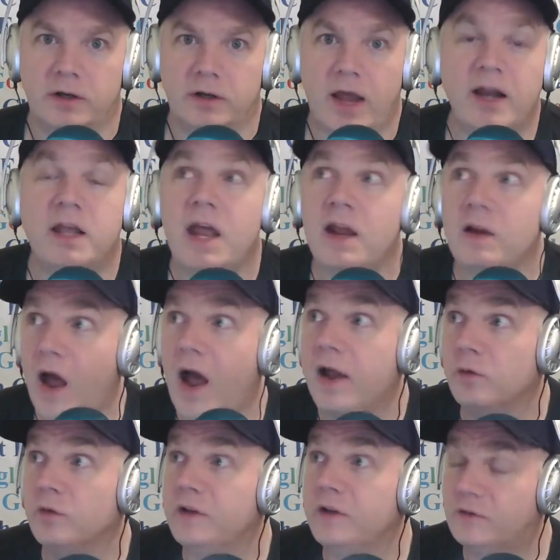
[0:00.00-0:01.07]
And again, I
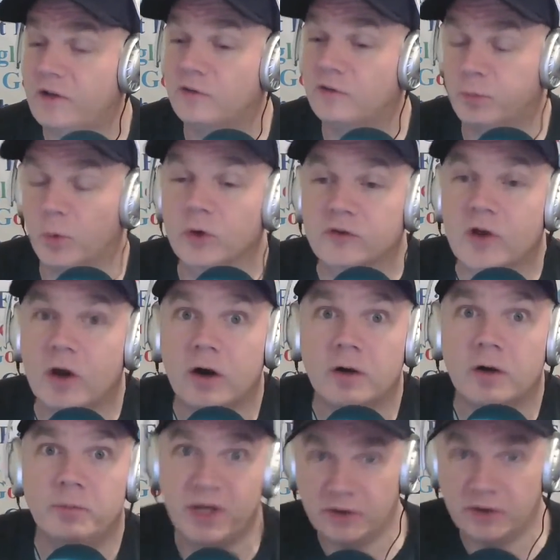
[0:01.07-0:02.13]
only say sports
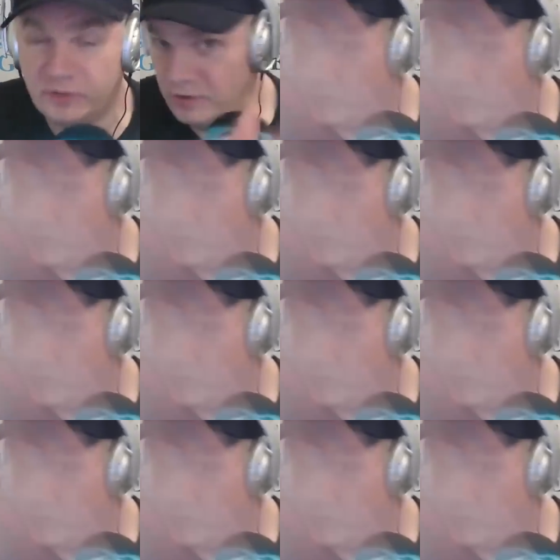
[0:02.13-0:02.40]
car because